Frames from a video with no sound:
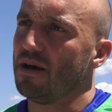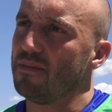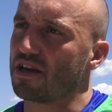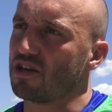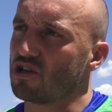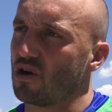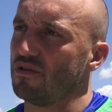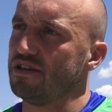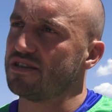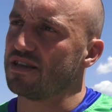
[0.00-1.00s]
making
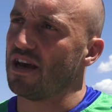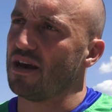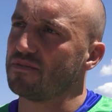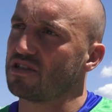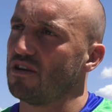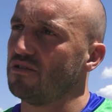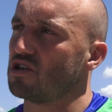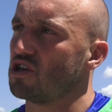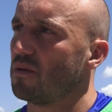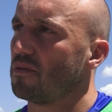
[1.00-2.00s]
sure he's steering the
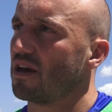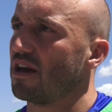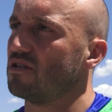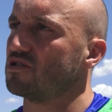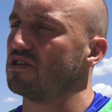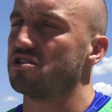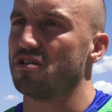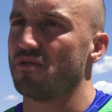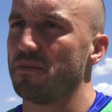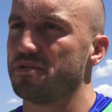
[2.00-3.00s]
ship and getting us into
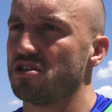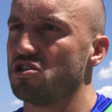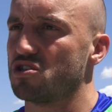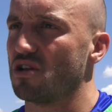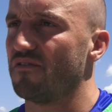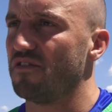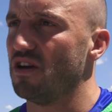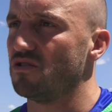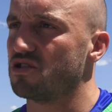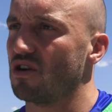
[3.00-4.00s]
the right positions on the field.